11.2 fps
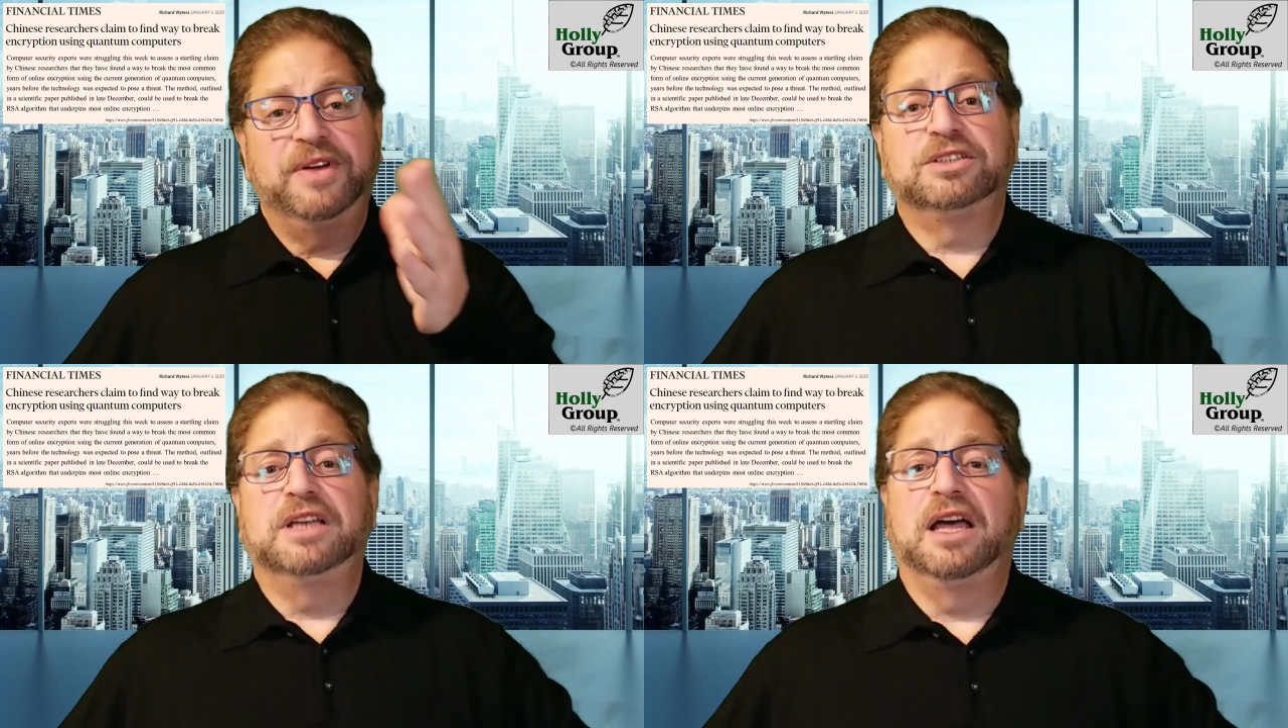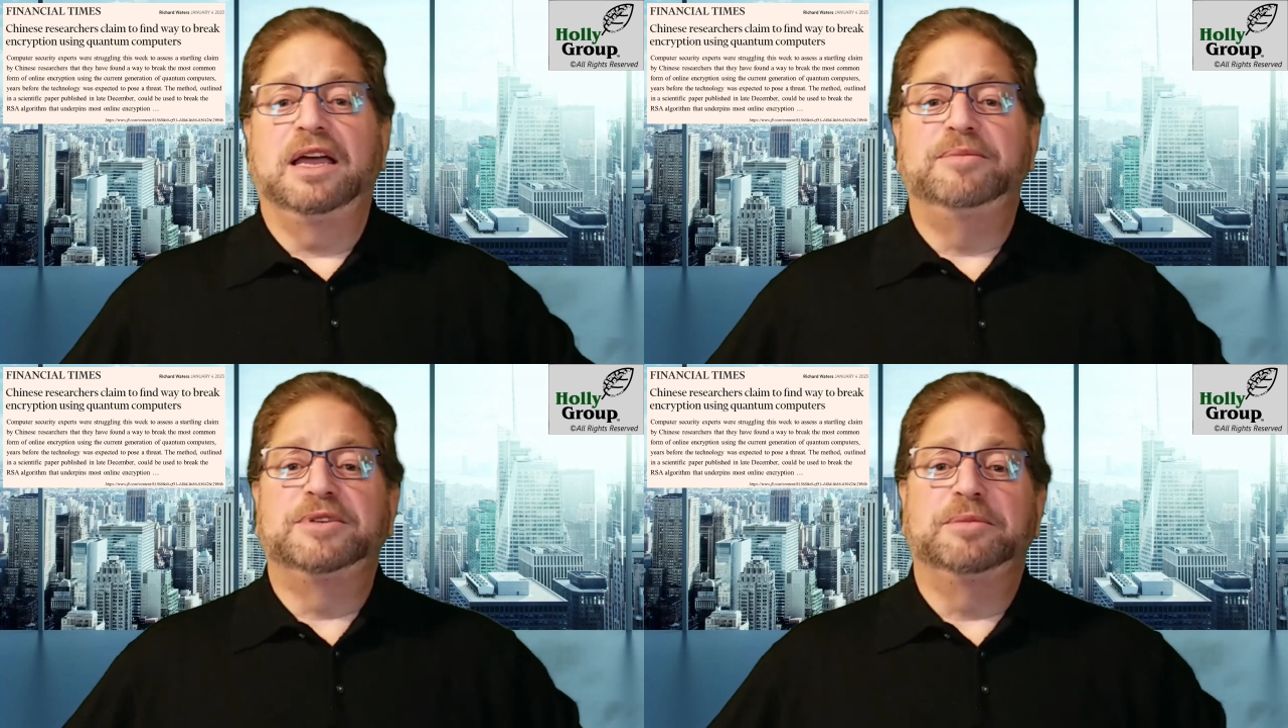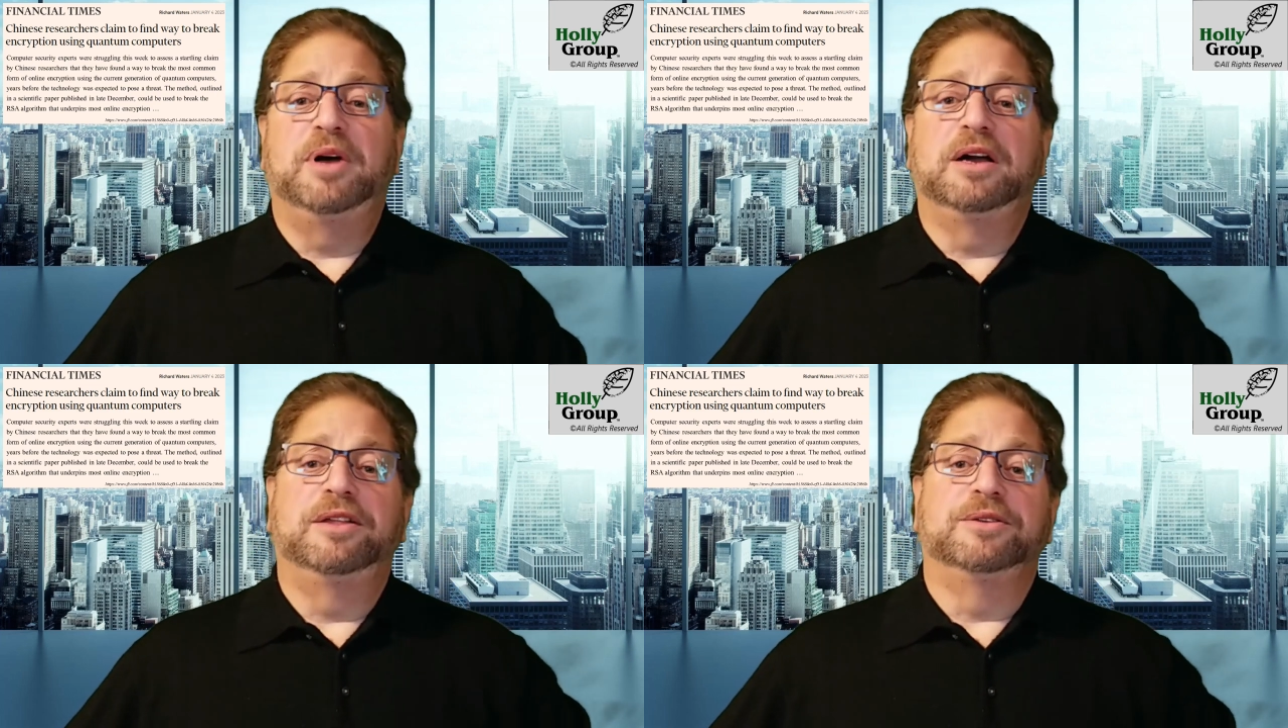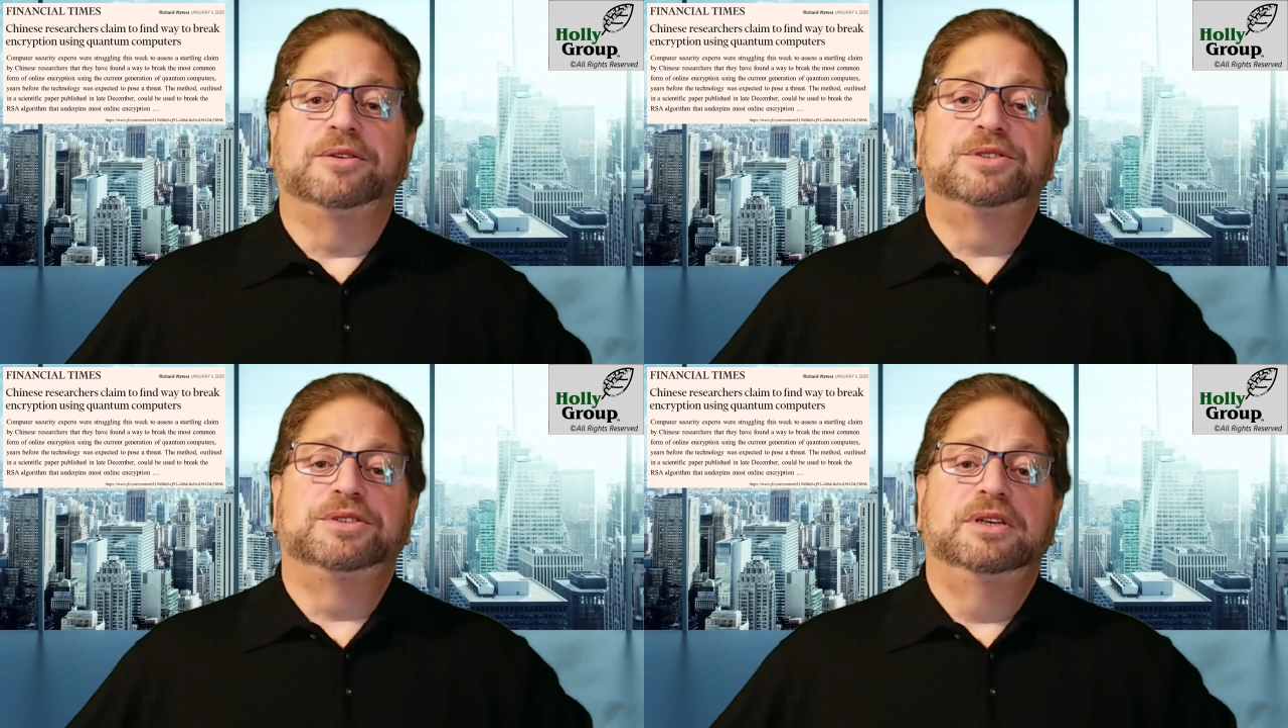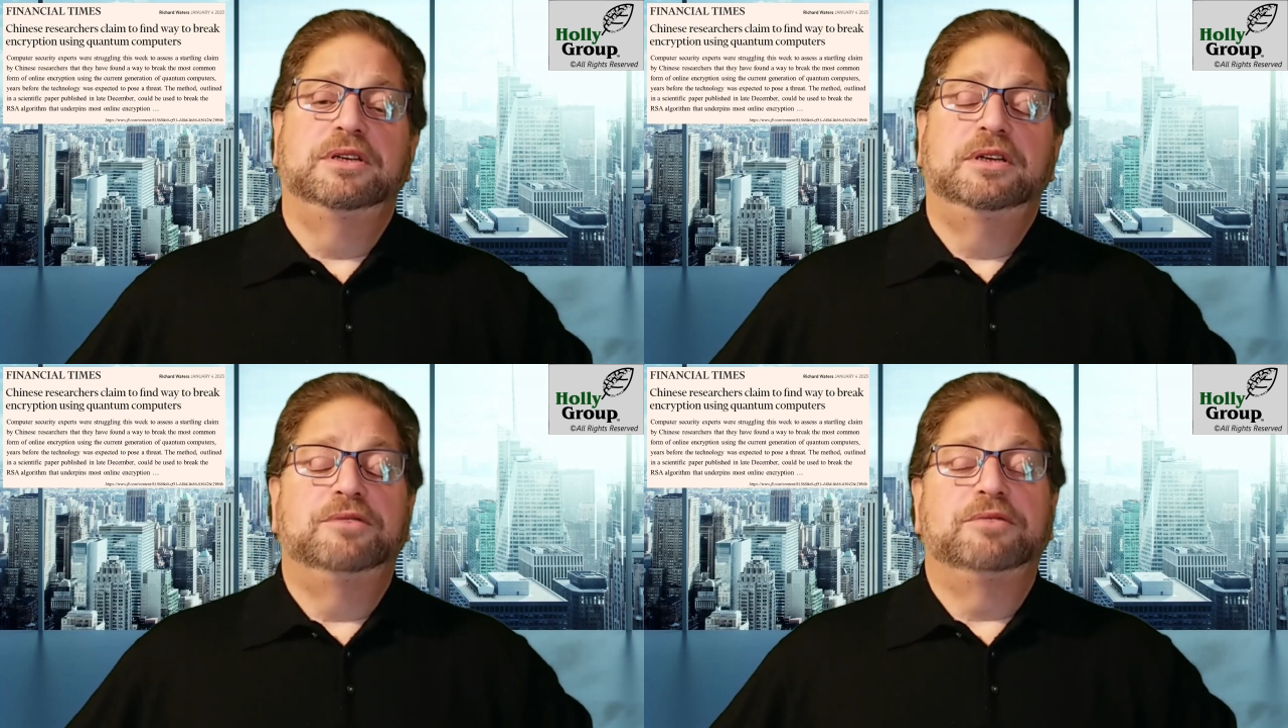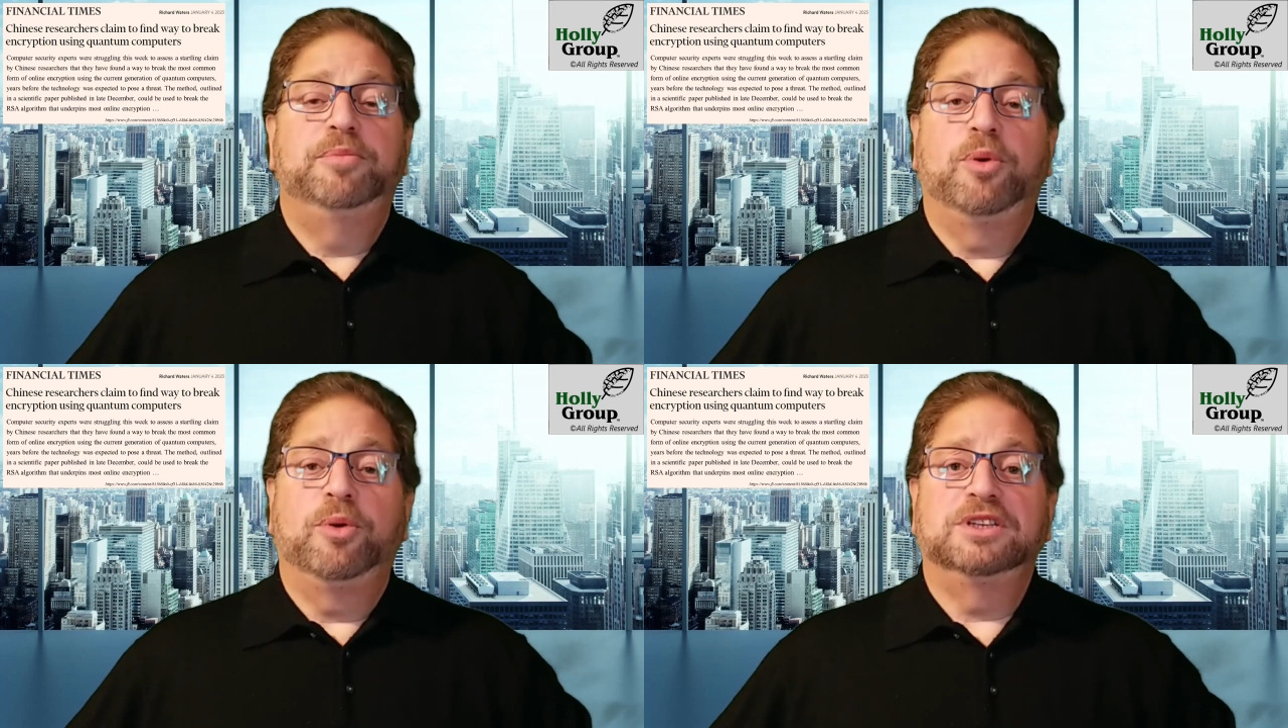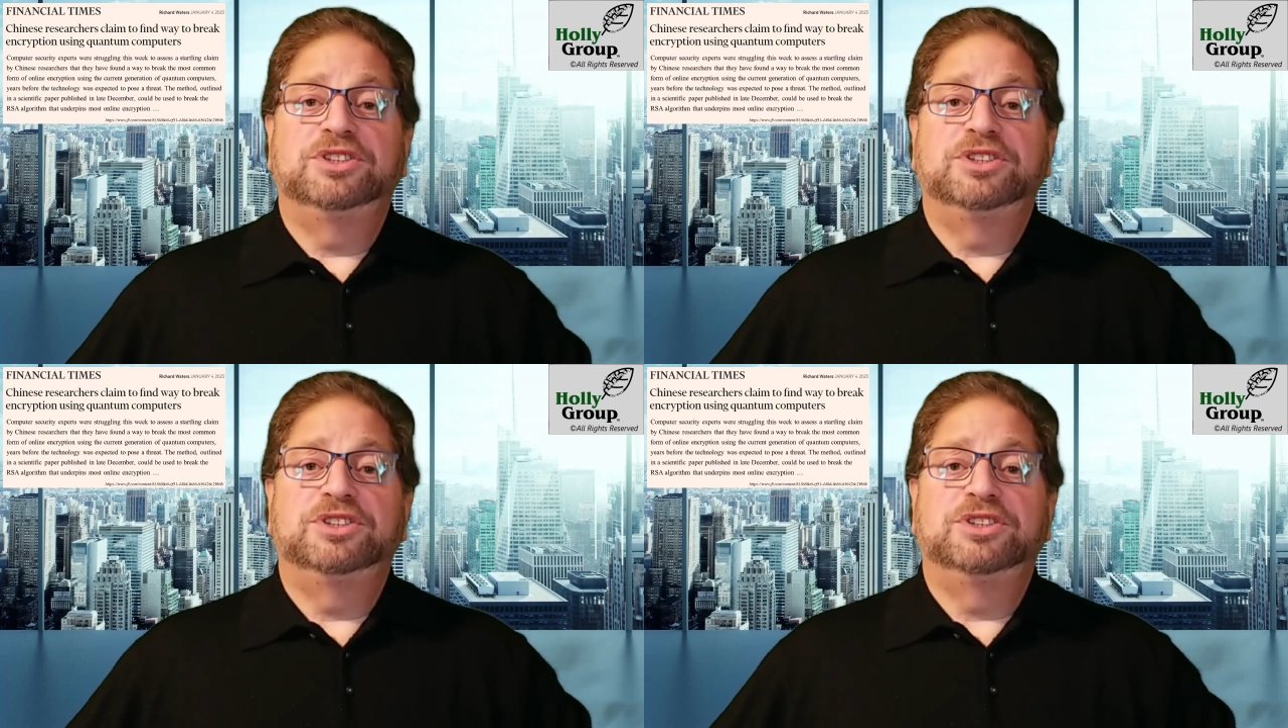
Times, among others, reported